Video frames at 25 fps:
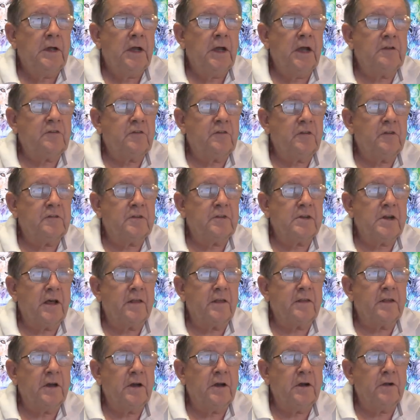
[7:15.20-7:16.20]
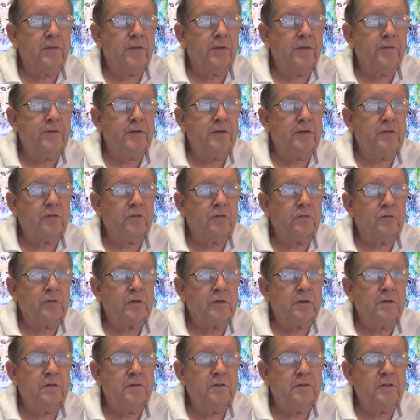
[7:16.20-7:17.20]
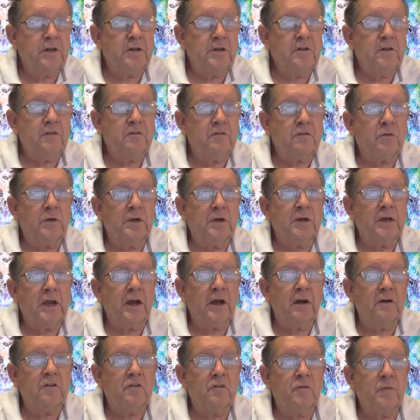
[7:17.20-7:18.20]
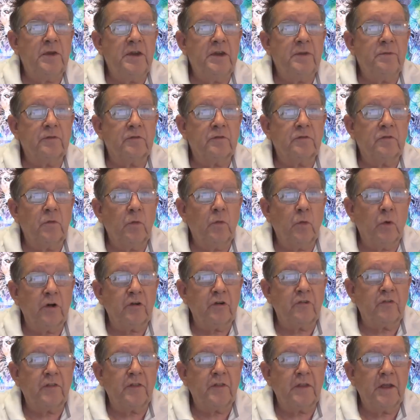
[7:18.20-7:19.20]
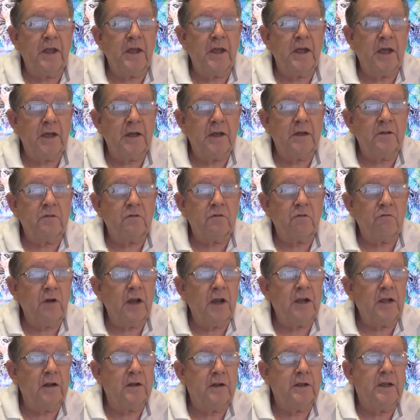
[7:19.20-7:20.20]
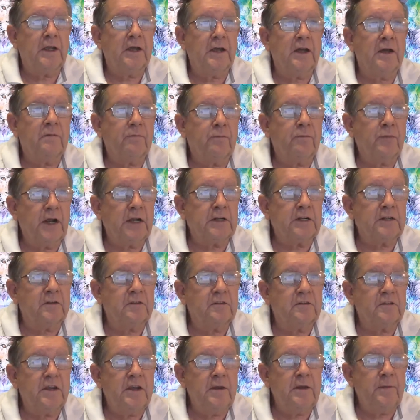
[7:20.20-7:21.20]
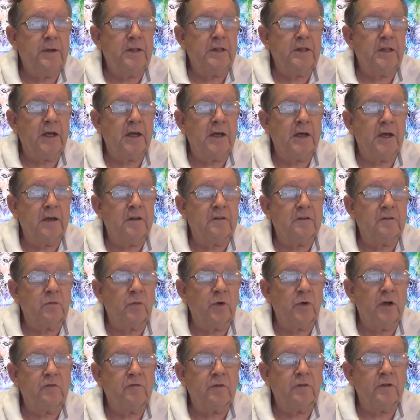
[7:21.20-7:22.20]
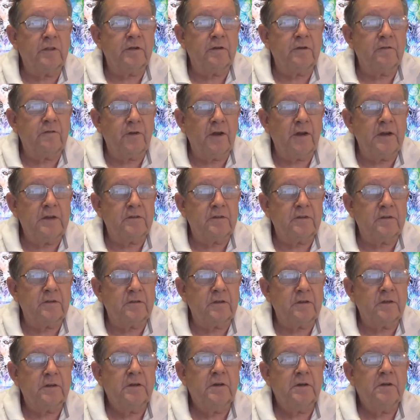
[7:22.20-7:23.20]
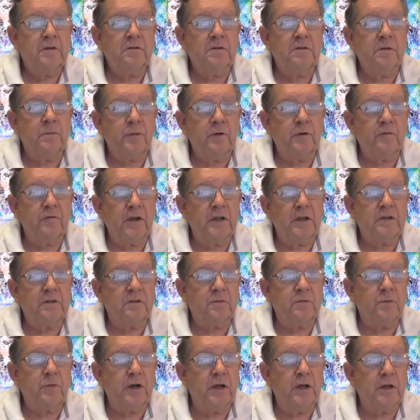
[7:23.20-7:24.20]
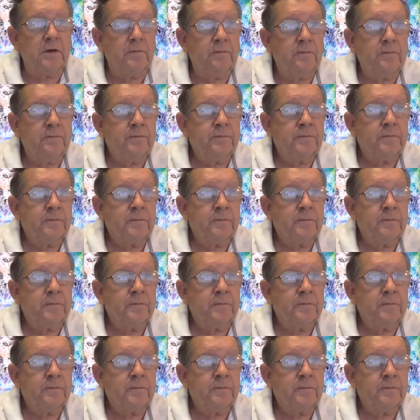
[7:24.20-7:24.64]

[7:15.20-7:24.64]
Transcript: Etchers and other health officials continue to encourage people to wash their hands regularly and practice keeping their hands away from their faces to prevent spread.